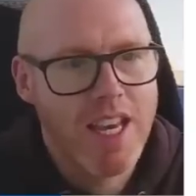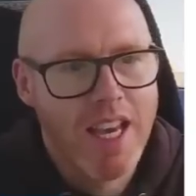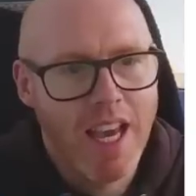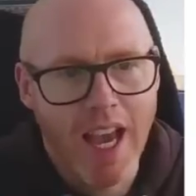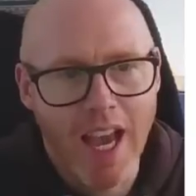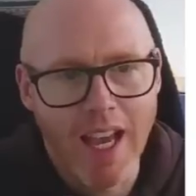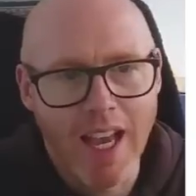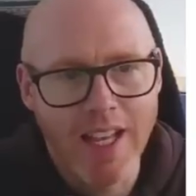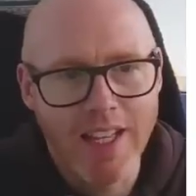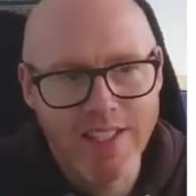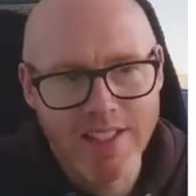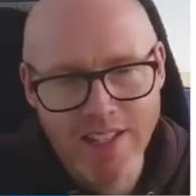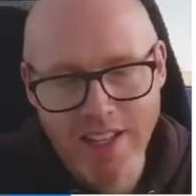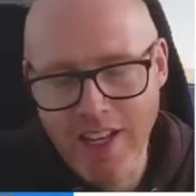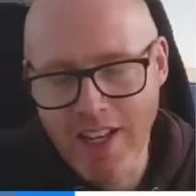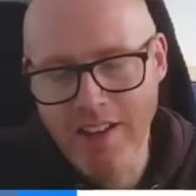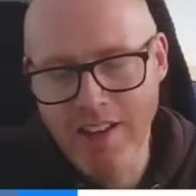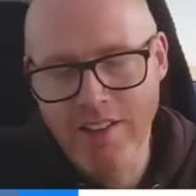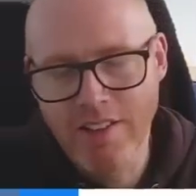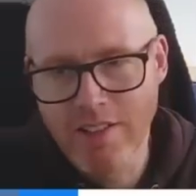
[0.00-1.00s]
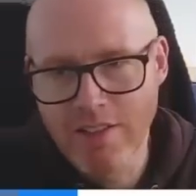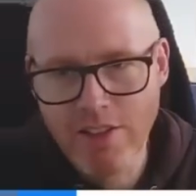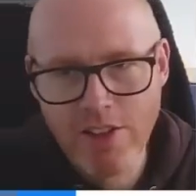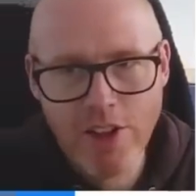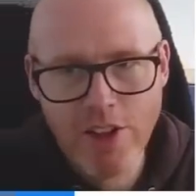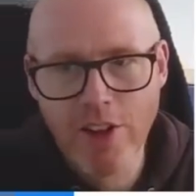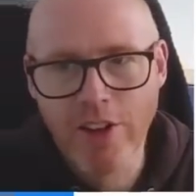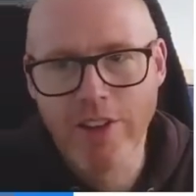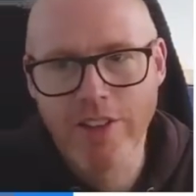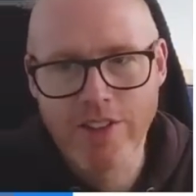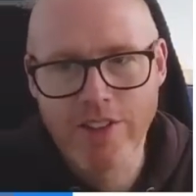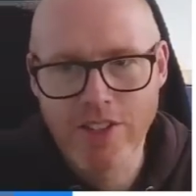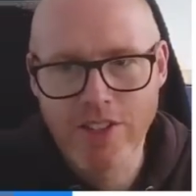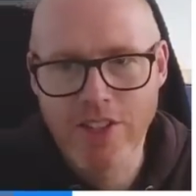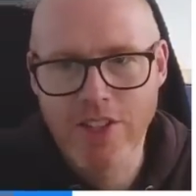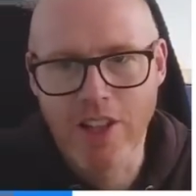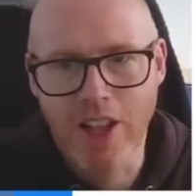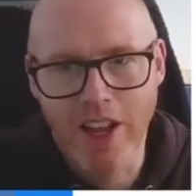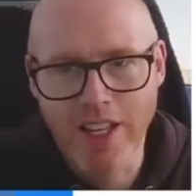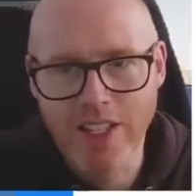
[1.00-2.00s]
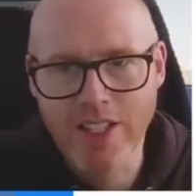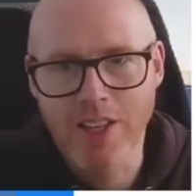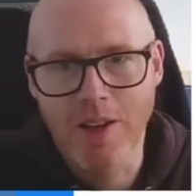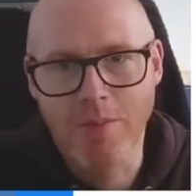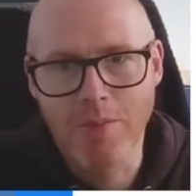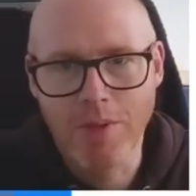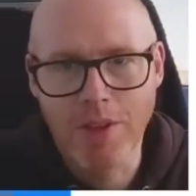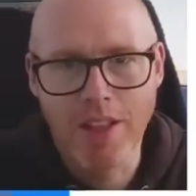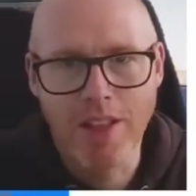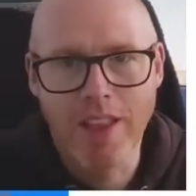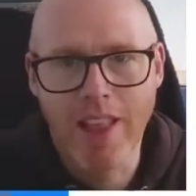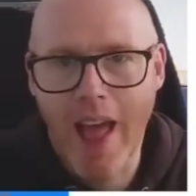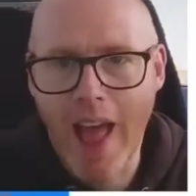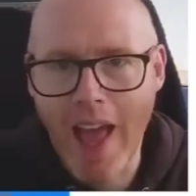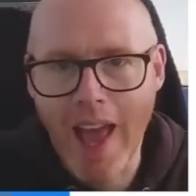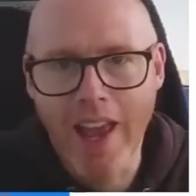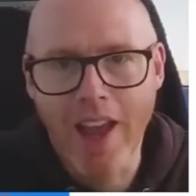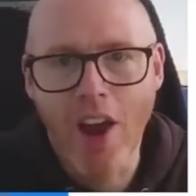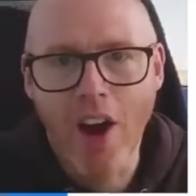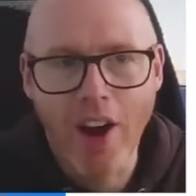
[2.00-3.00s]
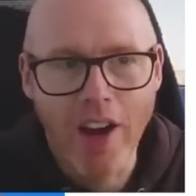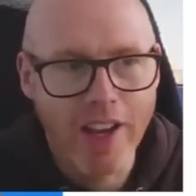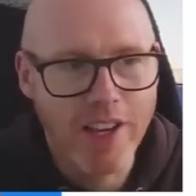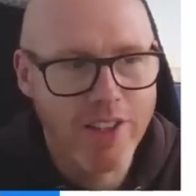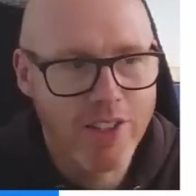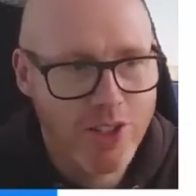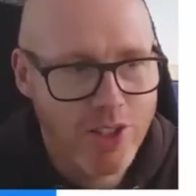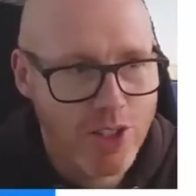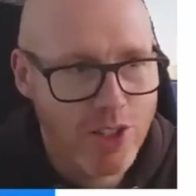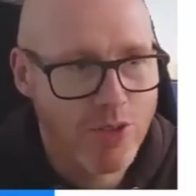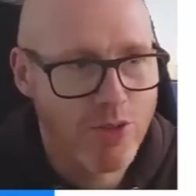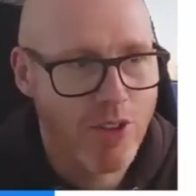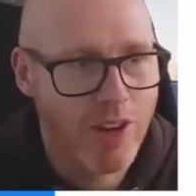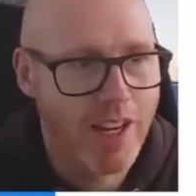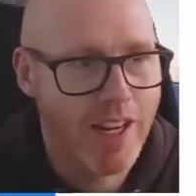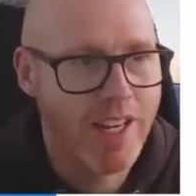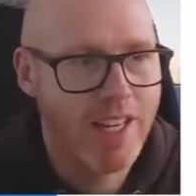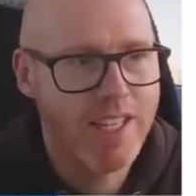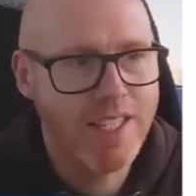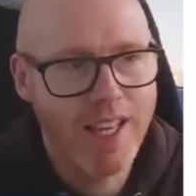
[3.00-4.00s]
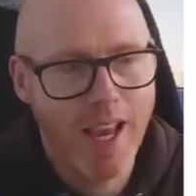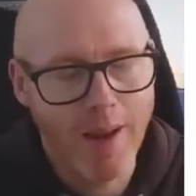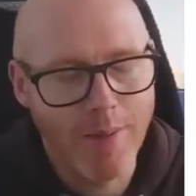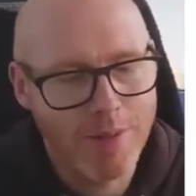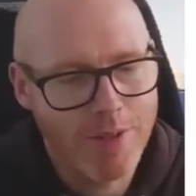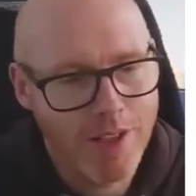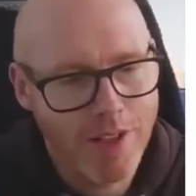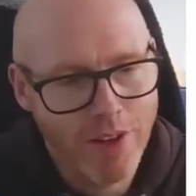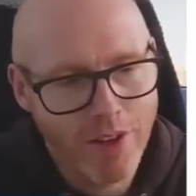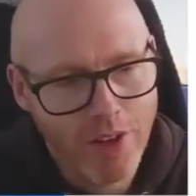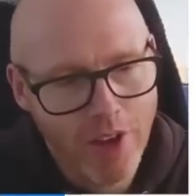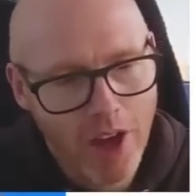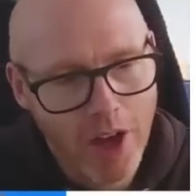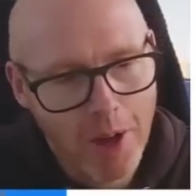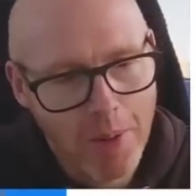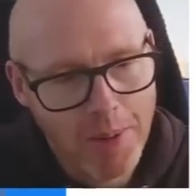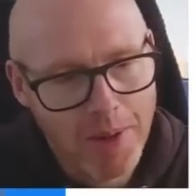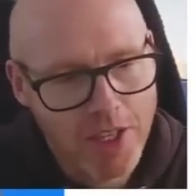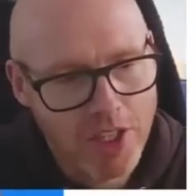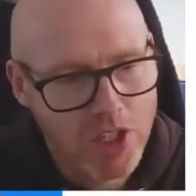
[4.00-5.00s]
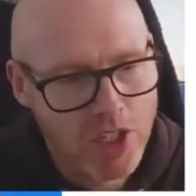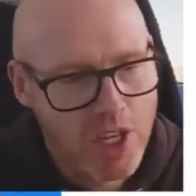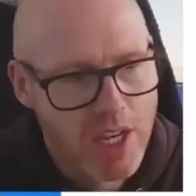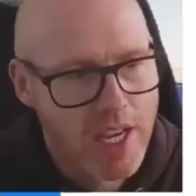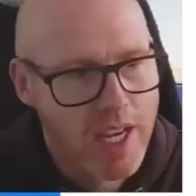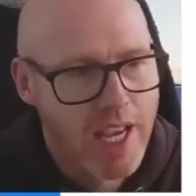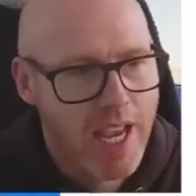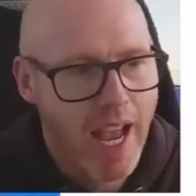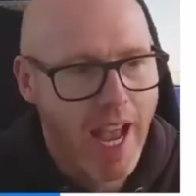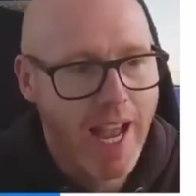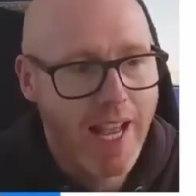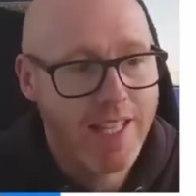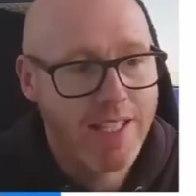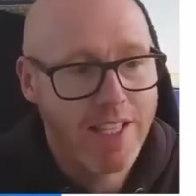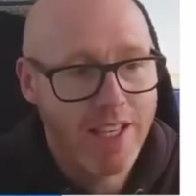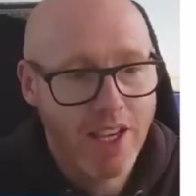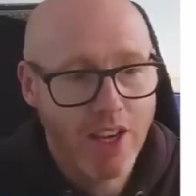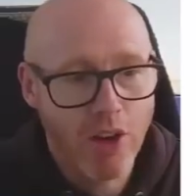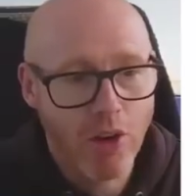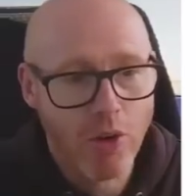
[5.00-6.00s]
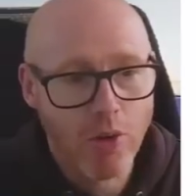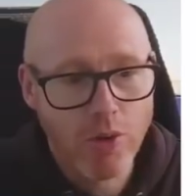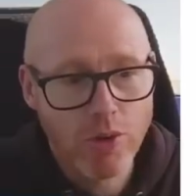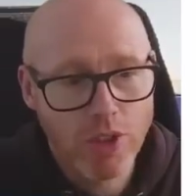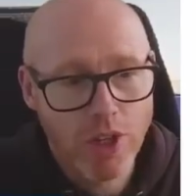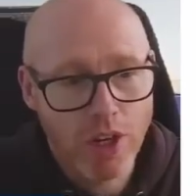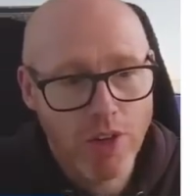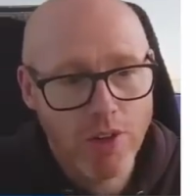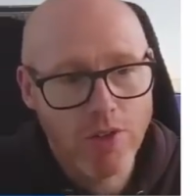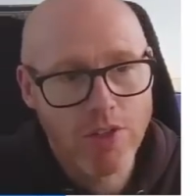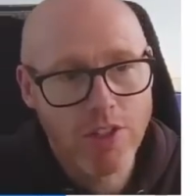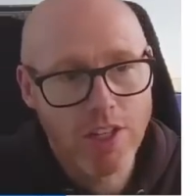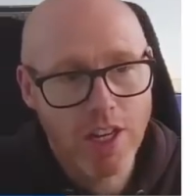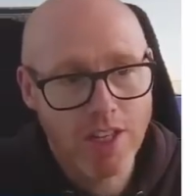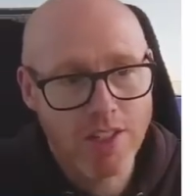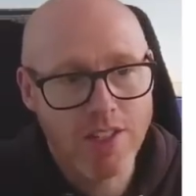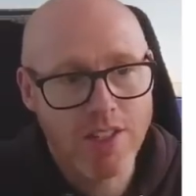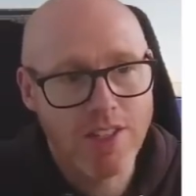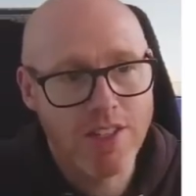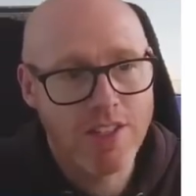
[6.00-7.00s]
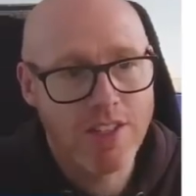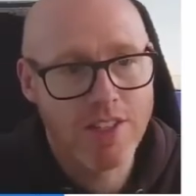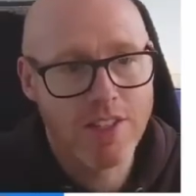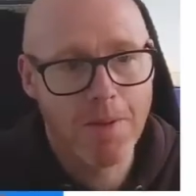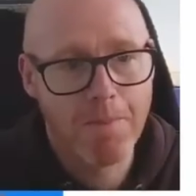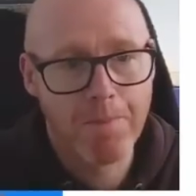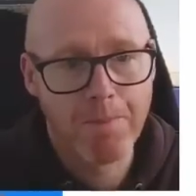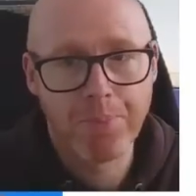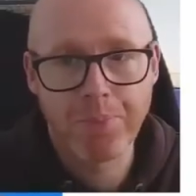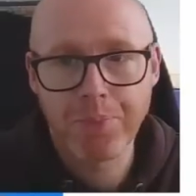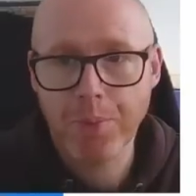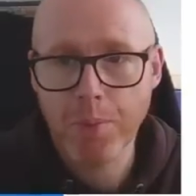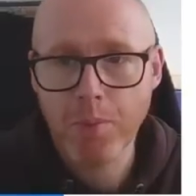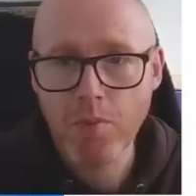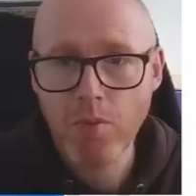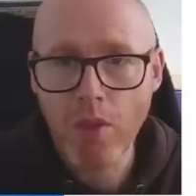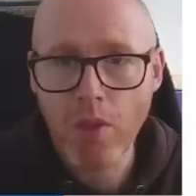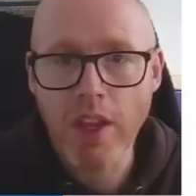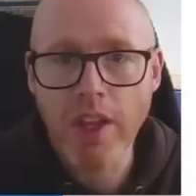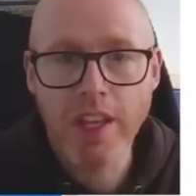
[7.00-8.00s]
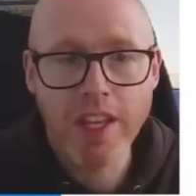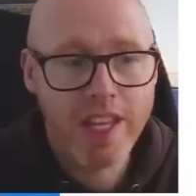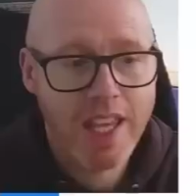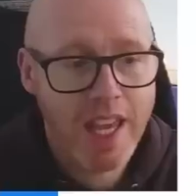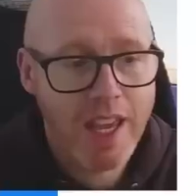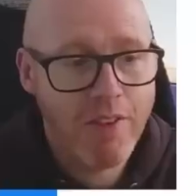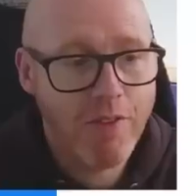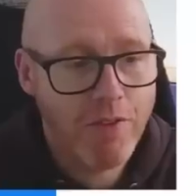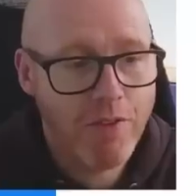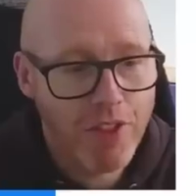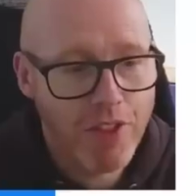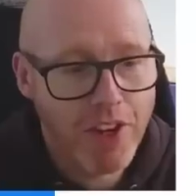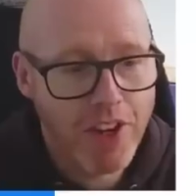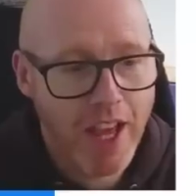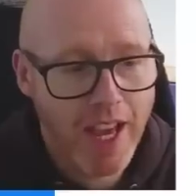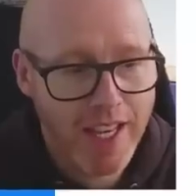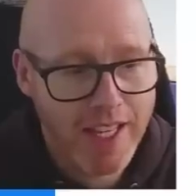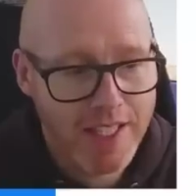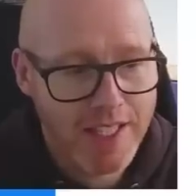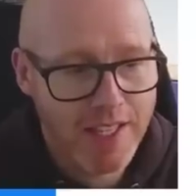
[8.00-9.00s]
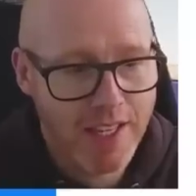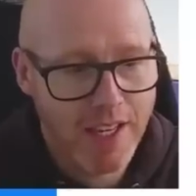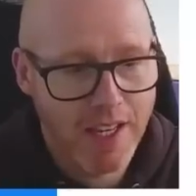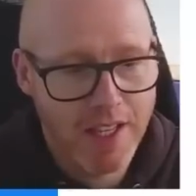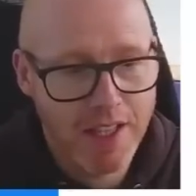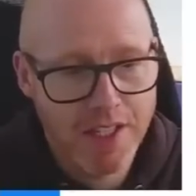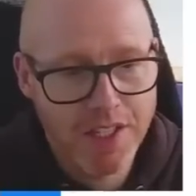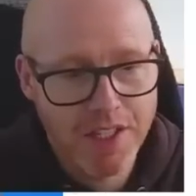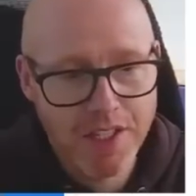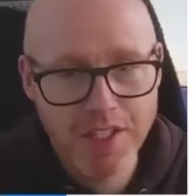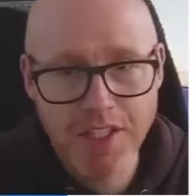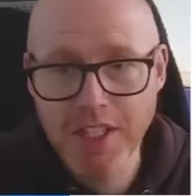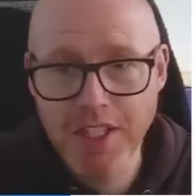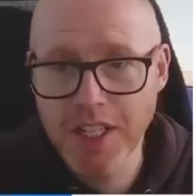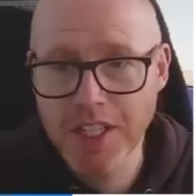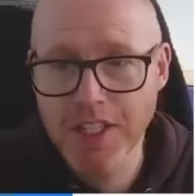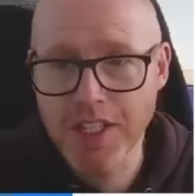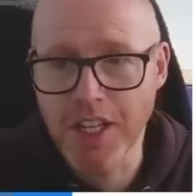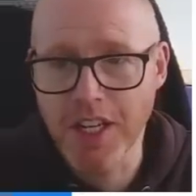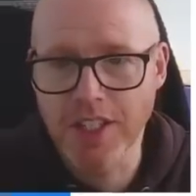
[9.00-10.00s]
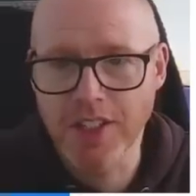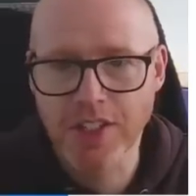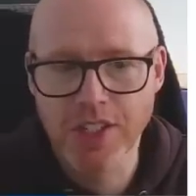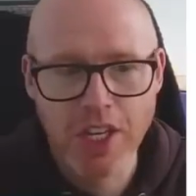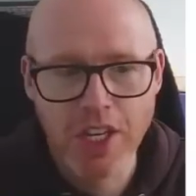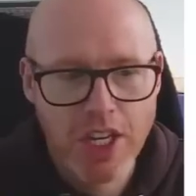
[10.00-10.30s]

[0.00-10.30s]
and it looks like something that AI has just written. It's absolute garbage. And it also doesn't give the data and the statistics.